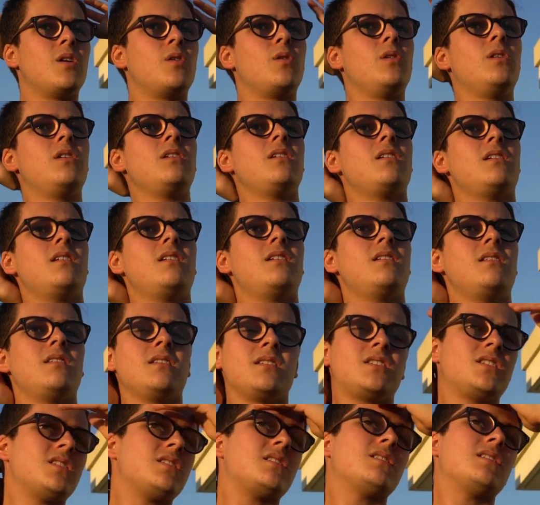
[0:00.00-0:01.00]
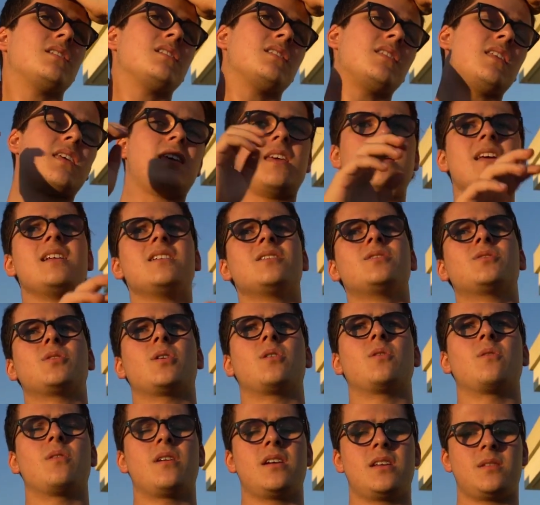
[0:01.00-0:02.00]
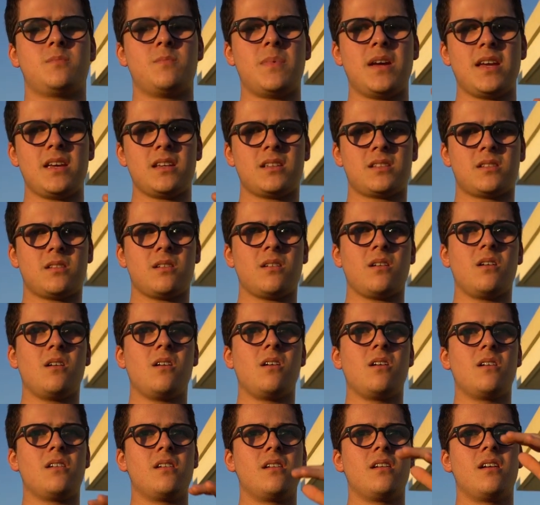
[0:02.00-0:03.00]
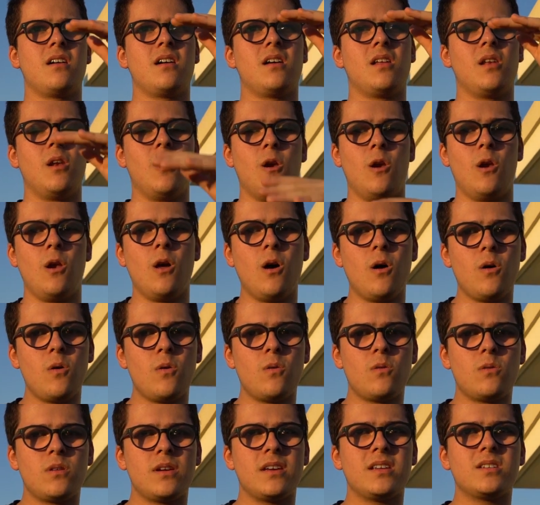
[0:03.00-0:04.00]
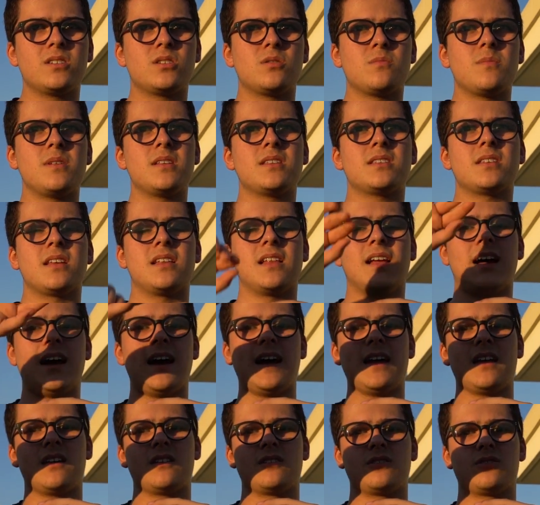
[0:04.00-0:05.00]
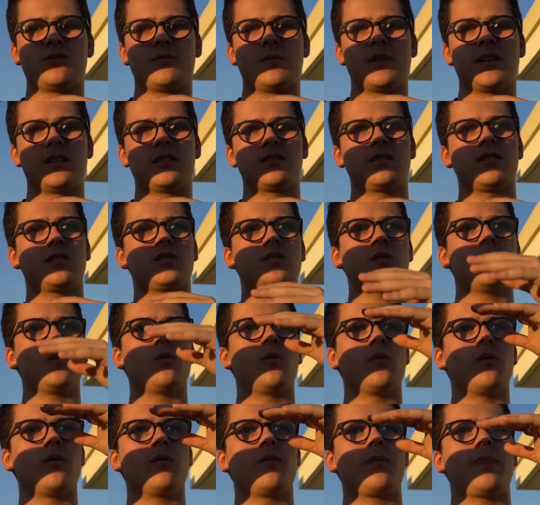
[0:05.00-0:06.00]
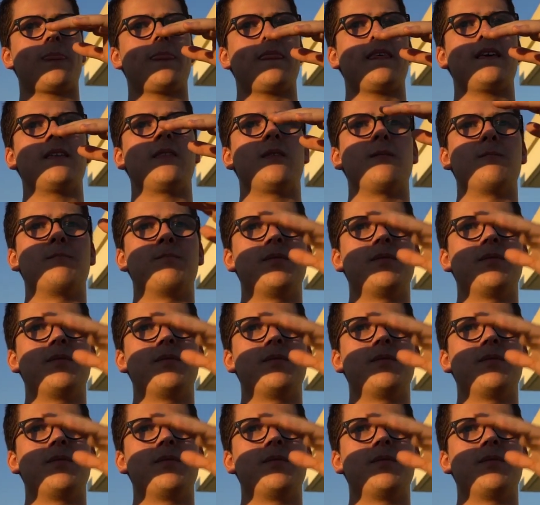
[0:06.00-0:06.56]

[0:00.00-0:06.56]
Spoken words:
look, just the intro is based on low instruments and high instruments, so the